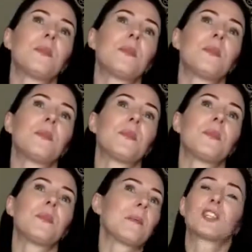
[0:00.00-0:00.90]
They
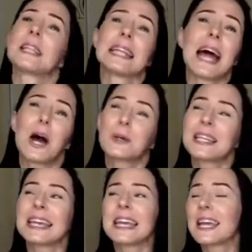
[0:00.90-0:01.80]
moan really
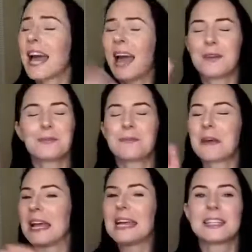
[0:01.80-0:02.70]
loudly.
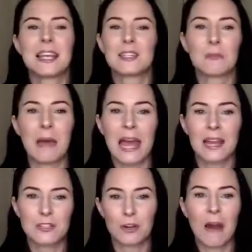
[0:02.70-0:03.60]
It's a
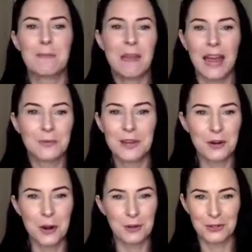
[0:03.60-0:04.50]
bag. It's a grab bag. We
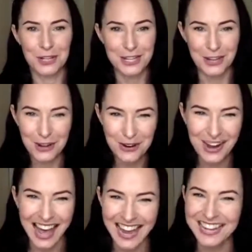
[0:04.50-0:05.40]
don't know what they're going to do.
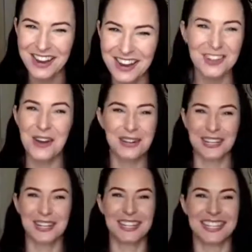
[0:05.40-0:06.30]
I never know
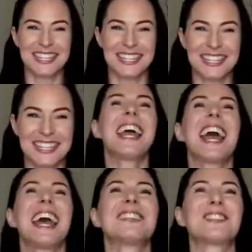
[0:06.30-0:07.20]
what they're going to do.
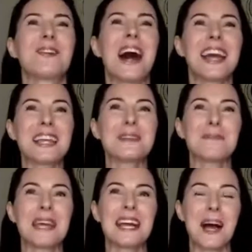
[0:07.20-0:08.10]
And so I
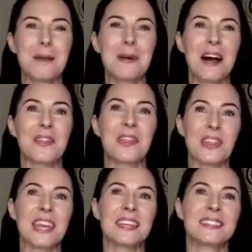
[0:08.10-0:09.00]
can pick up
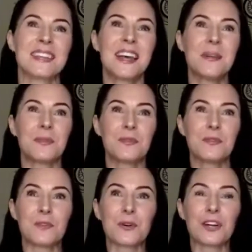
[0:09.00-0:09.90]
on things
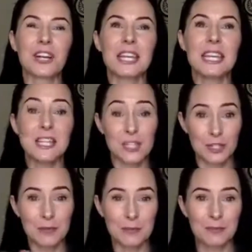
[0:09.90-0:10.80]
for
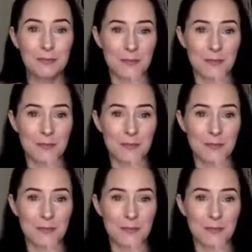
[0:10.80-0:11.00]
each,